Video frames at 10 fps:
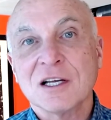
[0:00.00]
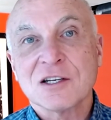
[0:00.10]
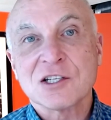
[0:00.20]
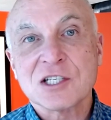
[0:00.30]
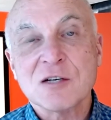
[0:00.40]
to
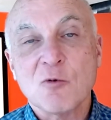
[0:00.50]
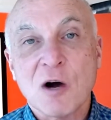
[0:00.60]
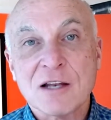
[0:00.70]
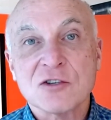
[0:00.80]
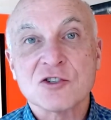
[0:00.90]
see
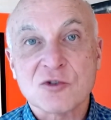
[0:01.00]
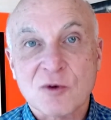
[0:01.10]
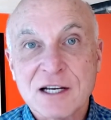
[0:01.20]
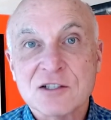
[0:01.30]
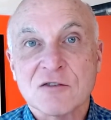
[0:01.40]
what
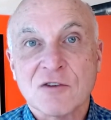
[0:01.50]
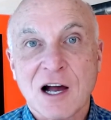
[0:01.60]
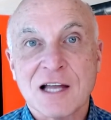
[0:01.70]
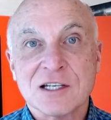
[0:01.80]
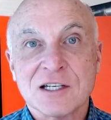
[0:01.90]
strings of
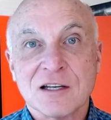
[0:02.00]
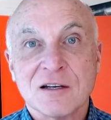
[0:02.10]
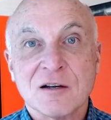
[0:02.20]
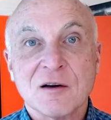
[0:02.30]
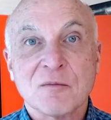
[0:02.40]
content
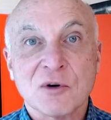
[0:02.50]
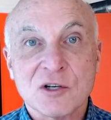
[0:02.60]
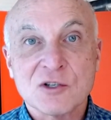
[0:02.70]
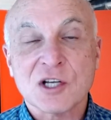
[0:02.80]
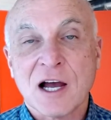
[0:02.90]

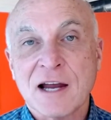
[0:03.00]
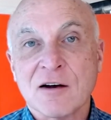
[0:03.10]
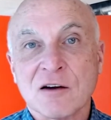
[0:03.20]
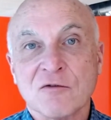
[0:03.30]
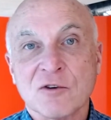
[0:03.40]
produce a higher
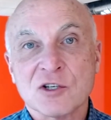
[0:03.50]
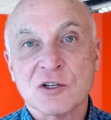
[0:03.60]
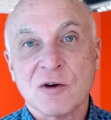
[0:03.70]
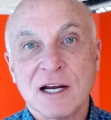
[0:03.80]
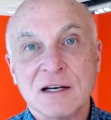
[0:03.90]
conversion
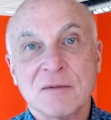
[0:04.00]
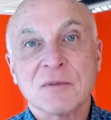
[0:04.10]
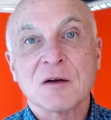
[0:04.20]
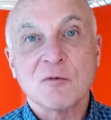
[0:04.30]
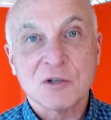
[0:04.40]
rate. We'll